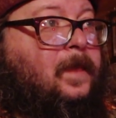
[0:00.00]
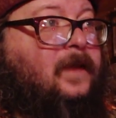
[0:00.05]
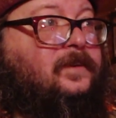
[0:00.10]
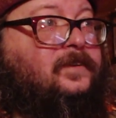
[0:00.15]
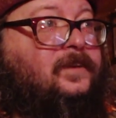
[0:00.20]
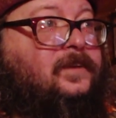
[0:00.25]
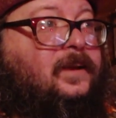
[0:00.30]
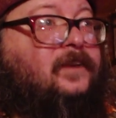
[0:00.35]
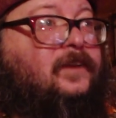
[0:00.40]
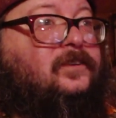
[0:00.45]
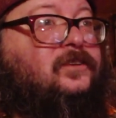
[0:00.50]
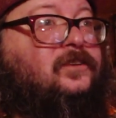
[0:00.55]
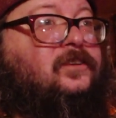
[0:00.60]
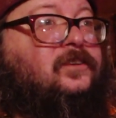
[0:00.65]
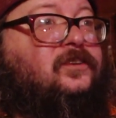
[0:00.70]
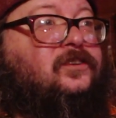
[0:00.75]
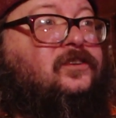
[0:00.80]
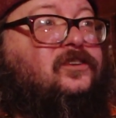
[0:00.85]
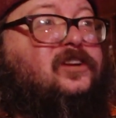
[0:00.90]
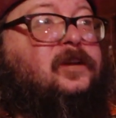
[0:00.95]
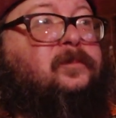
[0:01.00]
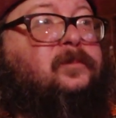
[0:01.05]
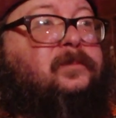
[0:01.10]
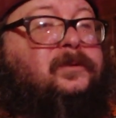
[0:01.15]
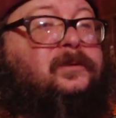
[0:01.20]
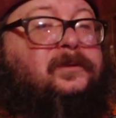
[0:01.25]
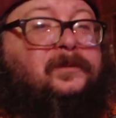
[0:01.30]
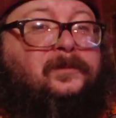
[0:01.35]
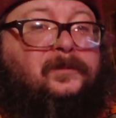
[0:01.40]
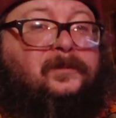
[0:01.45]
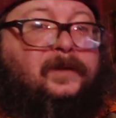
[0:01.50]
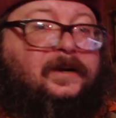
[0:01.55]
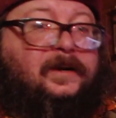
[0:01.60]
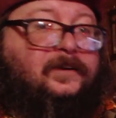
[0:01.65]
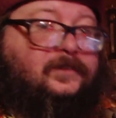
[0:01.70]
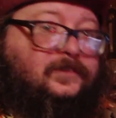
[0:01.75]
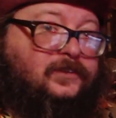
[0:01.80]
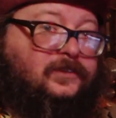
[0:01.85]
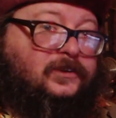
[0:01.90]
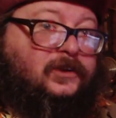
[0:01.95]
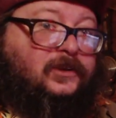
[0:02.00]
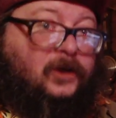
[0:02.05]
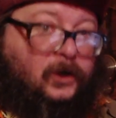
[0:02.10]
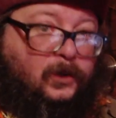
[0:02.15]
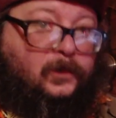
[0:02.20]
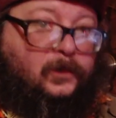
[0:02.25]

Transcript: tells the ship to go.